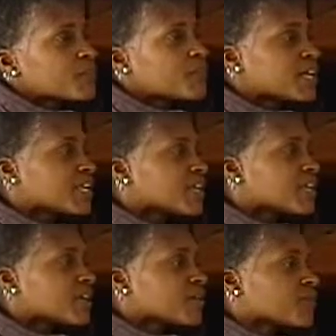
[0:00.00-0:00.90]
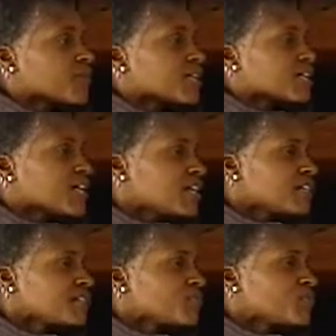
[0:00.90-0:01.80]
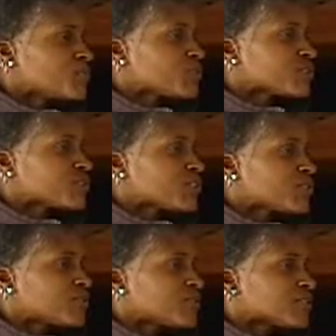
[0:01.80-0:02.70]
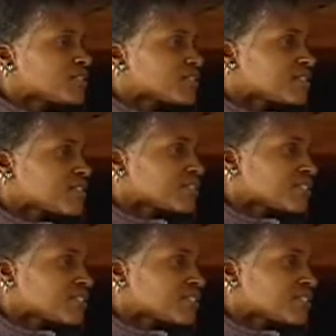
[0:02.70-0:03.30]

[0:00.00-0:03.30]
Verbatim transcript: But because we were so considered